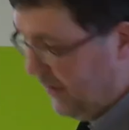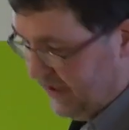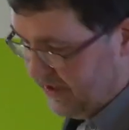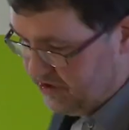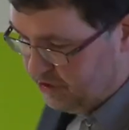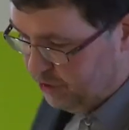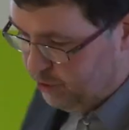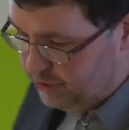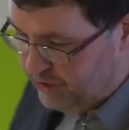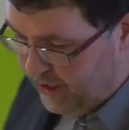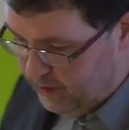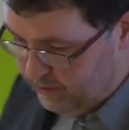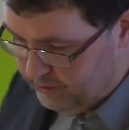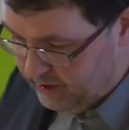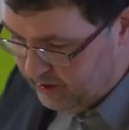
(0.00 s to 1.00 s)
way slow
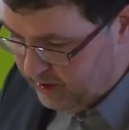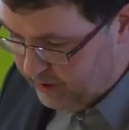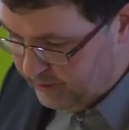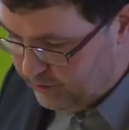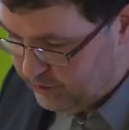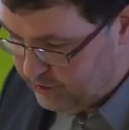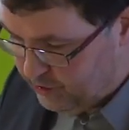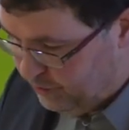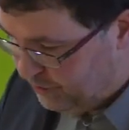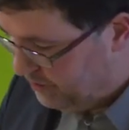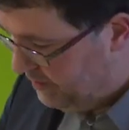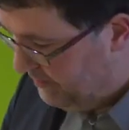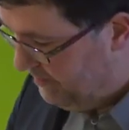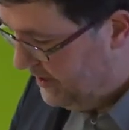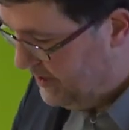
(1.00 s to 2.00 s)
down the
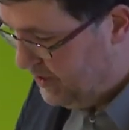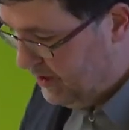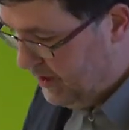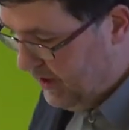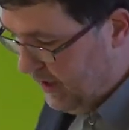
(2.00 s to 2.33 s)
circle a bit.